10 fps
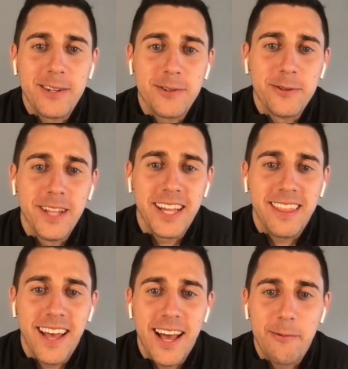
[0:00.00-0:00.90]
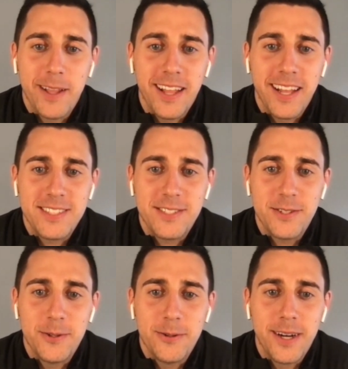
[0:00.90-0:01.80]
household like that, we like
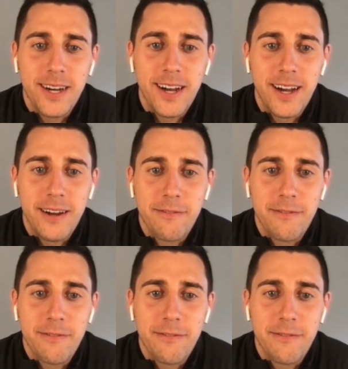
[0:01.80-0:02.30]
to, uh,